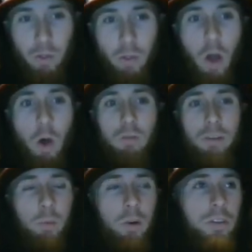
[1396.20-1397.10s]
The Hall of
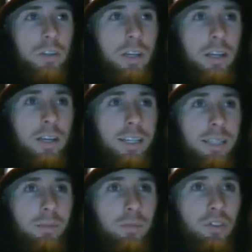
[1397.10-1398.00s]
Famers.
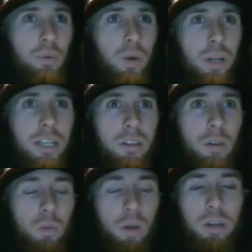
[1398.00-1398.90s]
So you want to get
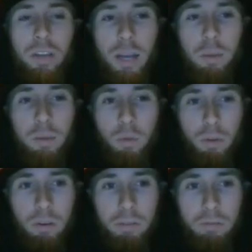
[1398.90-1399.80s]
those while you can before
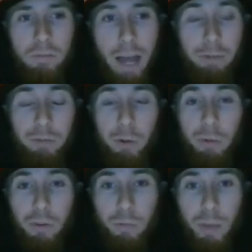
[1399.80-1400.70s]
they're out of your
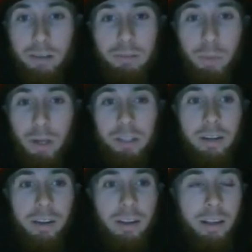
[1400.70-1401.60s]
respective
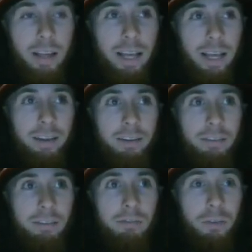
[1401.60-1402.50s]
budget. And
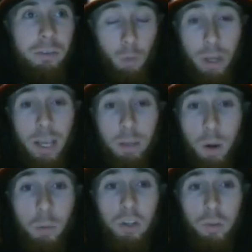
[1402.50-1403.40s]
for 48
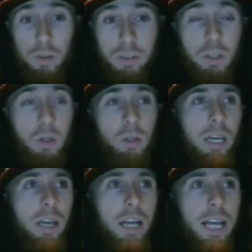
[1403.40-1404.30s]
Bowman
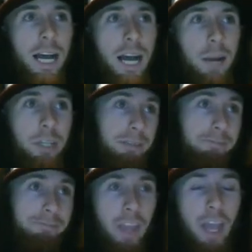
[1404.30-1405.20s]
specifically, I mean,
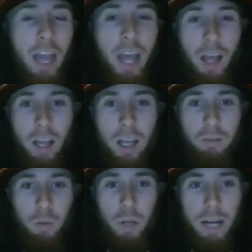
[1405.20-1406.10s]

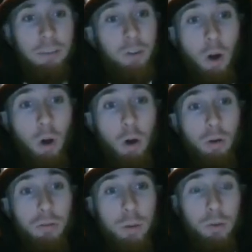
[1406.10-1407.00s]
if you went after all Hall
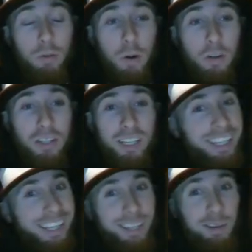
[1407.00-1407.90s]
of Famers first,
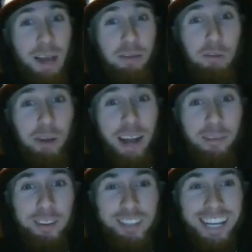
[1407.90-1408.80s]
you'd have over
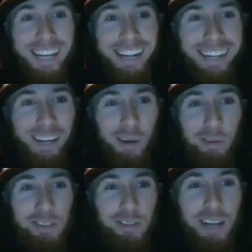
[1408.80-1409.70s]
half the set
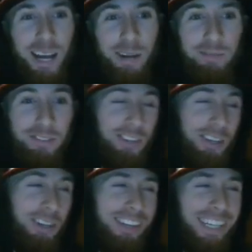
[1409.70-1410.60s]
once you got them.
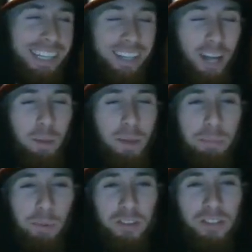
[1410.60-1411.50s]
So not a
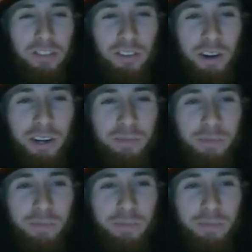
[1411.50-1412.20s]
bad place to start.